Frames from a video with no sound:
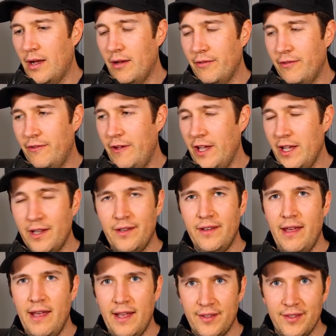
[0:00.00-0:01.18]

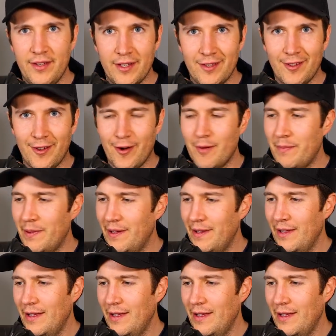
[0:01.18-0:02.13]
Fantastic tarp.